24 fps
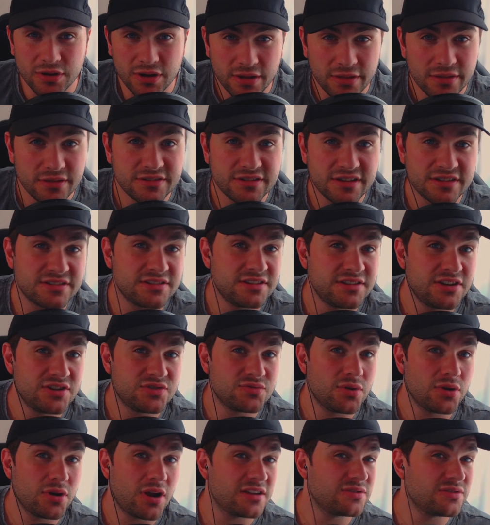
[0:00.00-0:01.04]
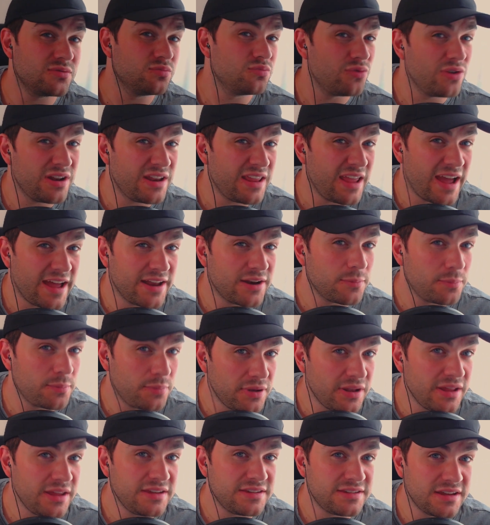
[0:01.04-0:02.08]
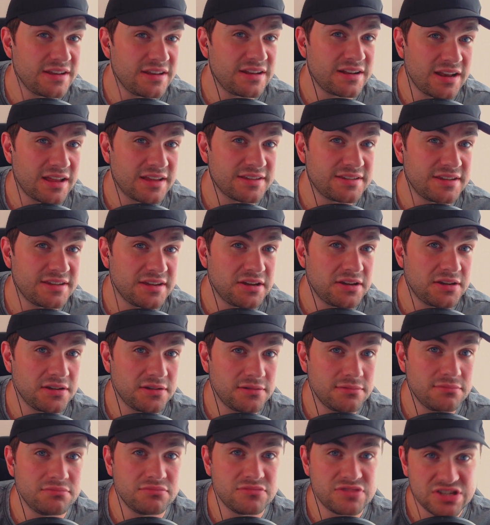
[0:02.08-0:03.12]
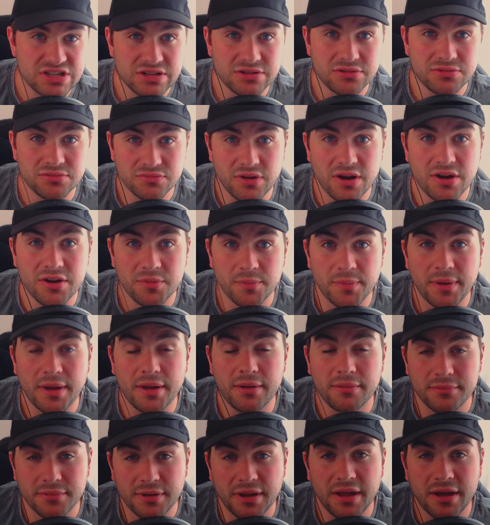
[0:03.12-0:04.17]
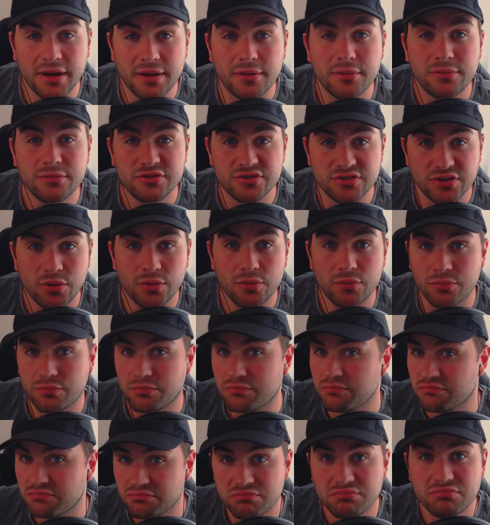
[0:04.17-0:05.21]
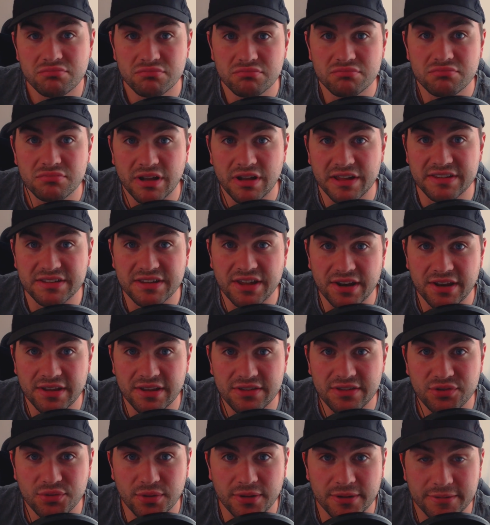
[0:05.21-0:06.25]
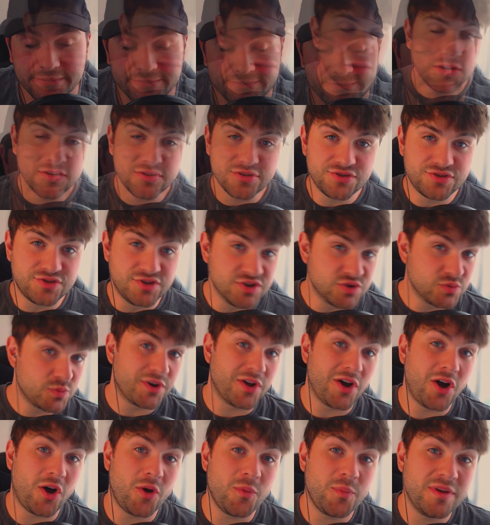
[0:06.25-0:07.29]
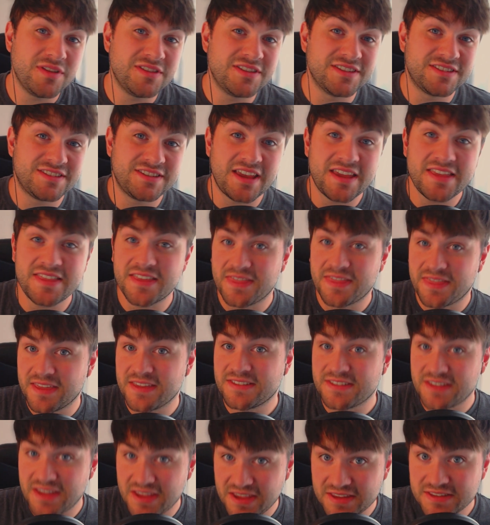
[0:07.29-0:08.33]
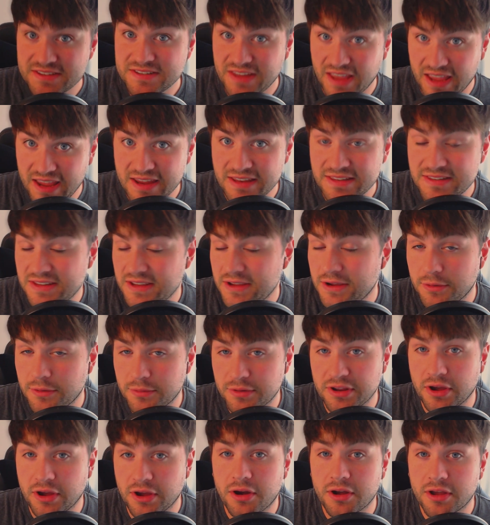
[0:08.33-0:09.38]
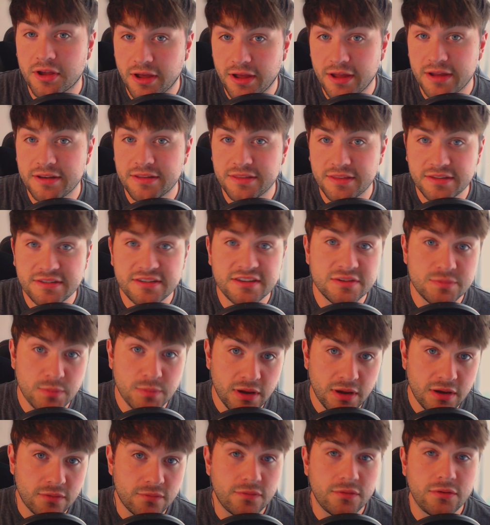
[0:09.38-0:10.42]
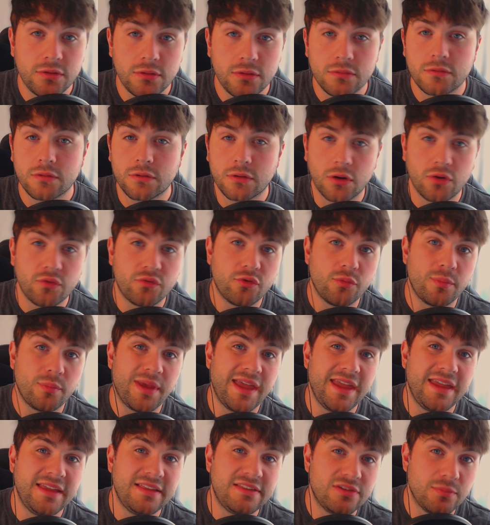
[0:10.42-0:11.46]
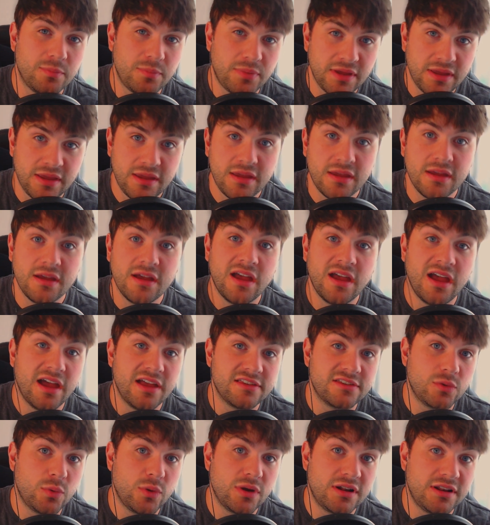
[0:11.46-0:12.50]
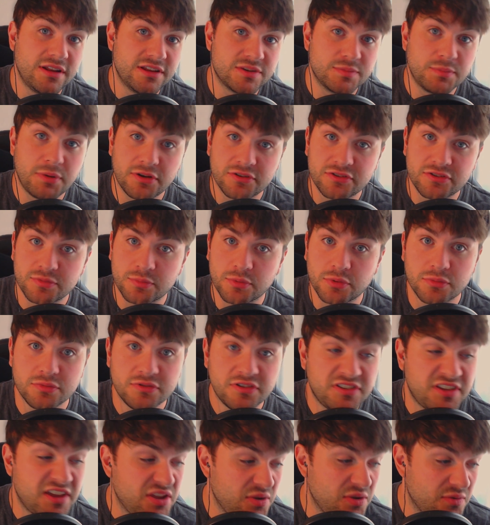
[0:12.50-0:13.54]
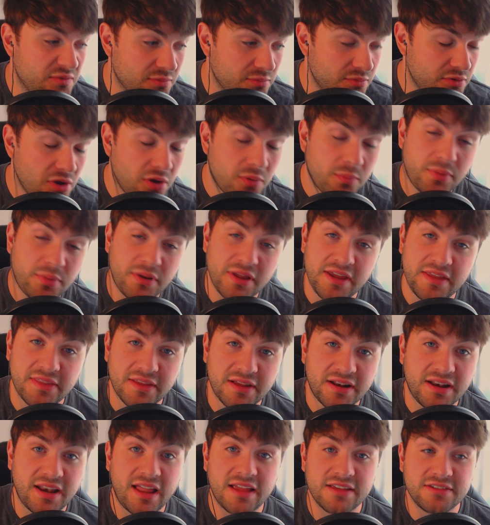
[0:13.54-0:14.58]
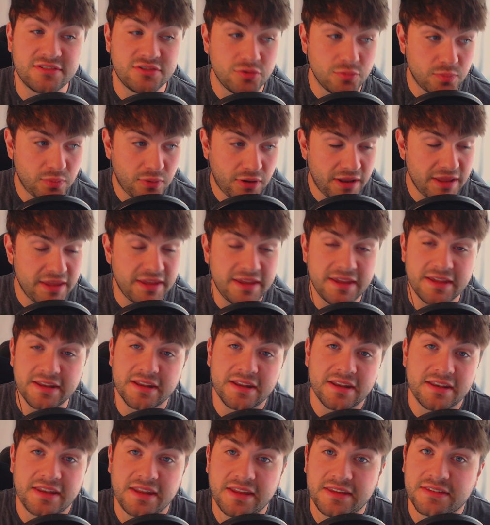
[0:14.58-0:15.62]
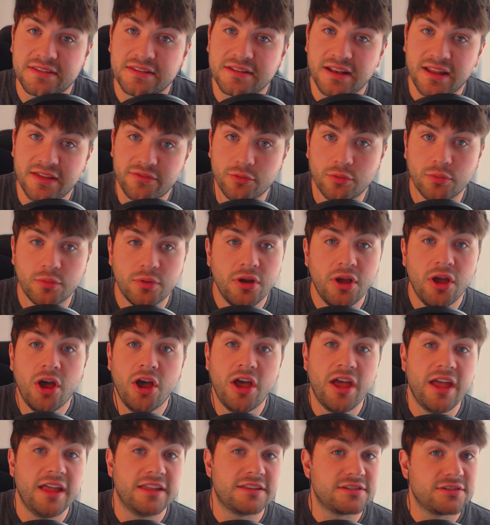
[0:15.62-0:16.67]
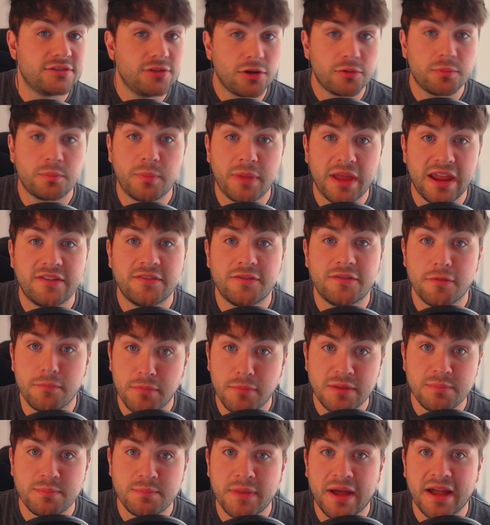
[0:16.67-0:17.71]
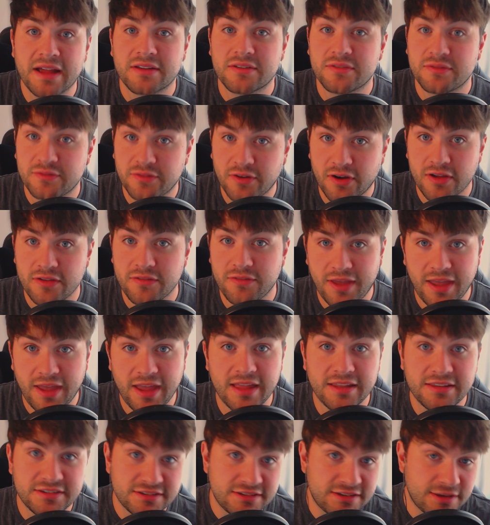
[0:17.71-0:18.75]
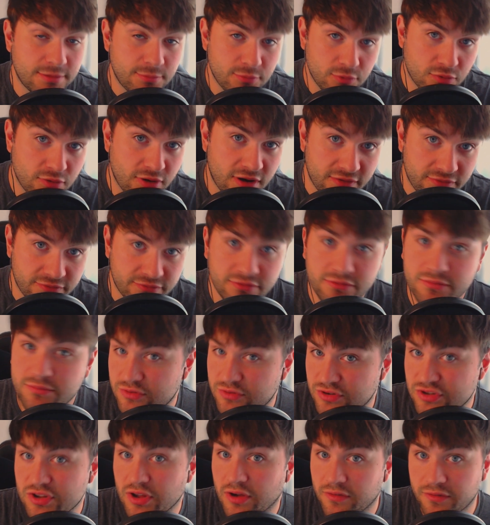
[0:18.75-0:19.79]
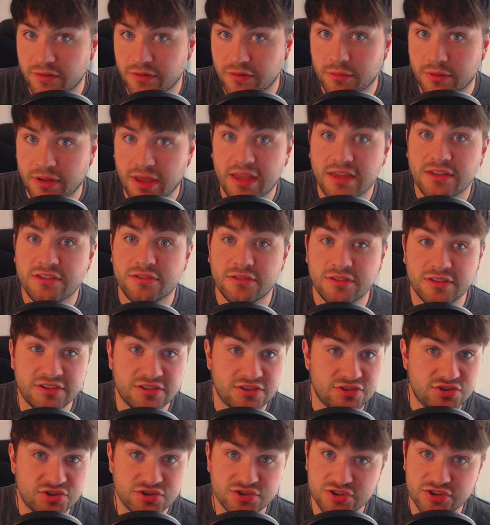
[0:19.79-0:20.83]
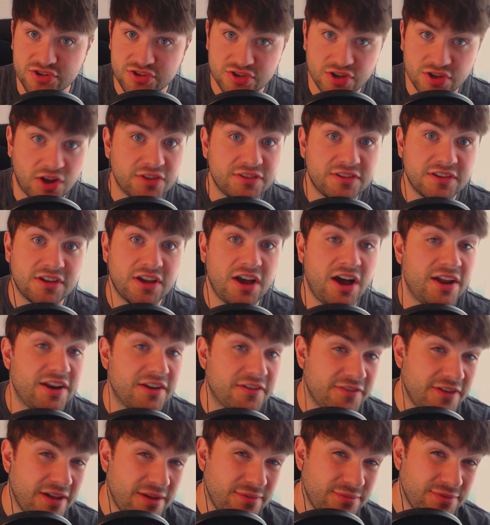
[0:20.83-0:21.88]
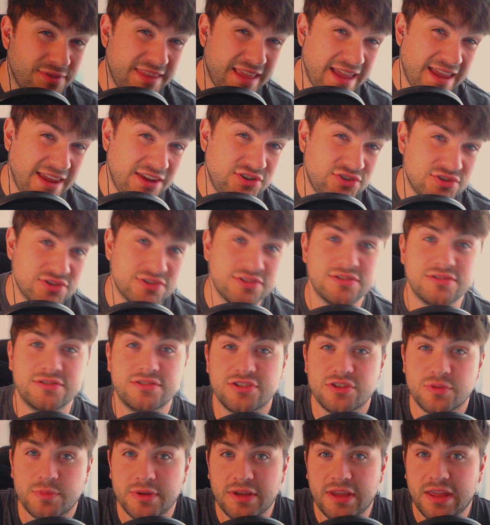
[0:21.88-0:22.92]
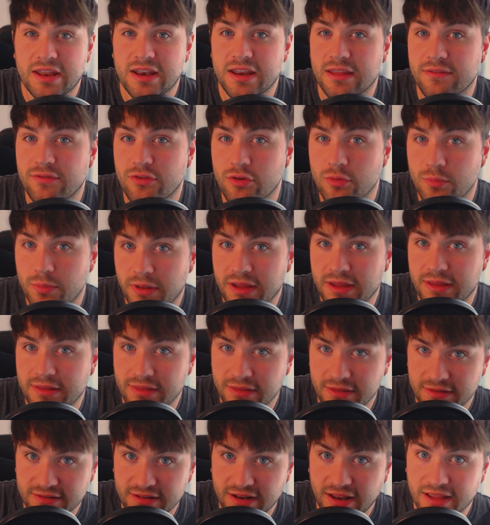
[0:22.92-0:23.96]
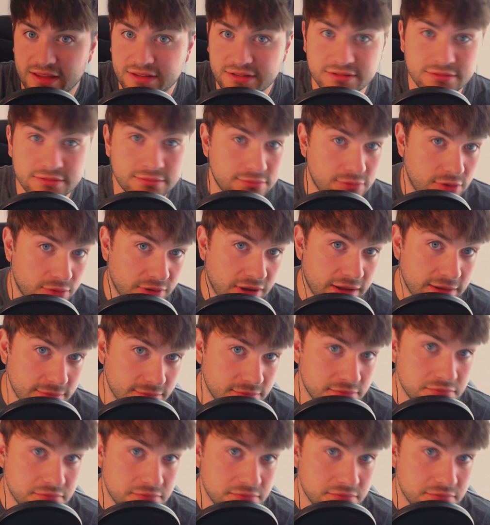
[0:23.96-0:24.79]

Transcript: Now, the Assassination Rogue hasn't really had a place in Classic until roundabout now, so let's get into it. Just want to hop in to say that this is a TLDR guide. This is made for you to go from A to B as quickly as possible to take you from not playing the class to playing it at a decent level. It's not made for mid-max 5-head simcraft stuff, okay? So this is just a starter guide, a foundation to the beginning if you play in this class, okay?